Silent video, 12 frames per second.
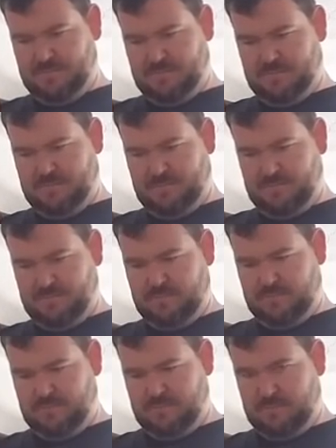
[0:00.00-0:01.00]

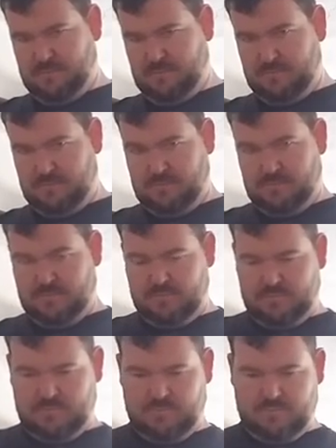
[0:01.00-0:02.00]

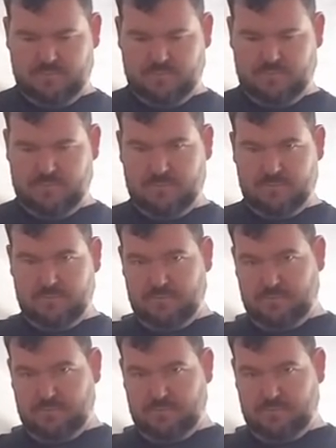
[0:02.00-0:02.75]
No one is speaking in this clip.